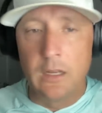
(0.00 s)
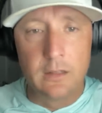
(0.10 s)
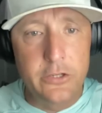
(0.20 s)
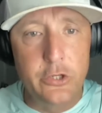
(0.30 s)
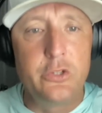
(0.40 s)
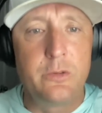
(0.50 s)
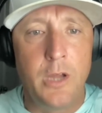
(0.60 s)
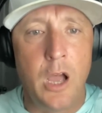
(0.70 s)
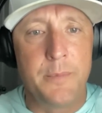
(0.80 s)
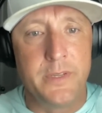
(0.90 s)
Let's use some
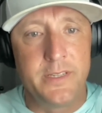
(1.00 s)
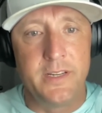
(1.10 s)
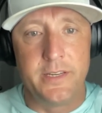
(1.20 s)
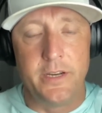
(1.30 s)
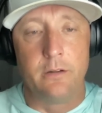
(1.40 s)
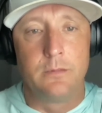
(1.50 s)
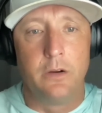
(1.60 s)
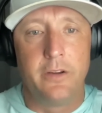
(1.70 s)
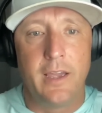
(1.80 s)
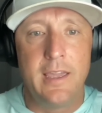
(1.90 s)
common sense here.
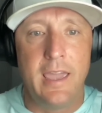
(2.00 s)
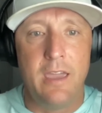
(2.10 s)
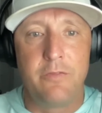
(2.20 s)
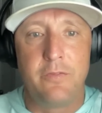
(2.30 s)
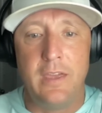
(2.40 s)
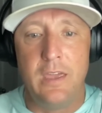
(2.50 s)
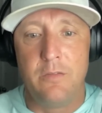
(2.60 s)
Okay. If